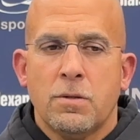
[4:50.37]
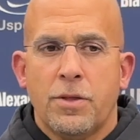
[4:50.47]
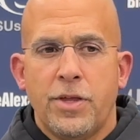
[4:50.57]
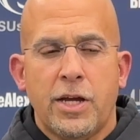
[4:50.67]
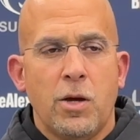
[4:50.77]

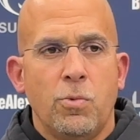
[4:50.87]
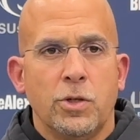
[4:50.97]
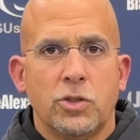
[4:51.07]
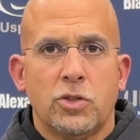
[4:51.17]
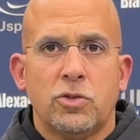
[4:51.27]
I think it
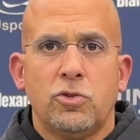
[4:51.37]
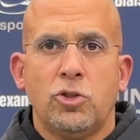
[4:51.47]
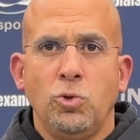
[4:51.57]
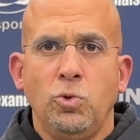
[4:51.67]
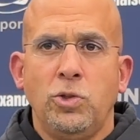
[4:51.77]
was
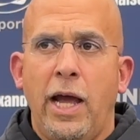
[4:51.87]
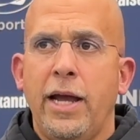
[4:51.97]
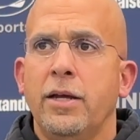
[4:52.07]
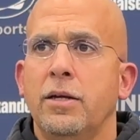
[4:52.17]
Tuesday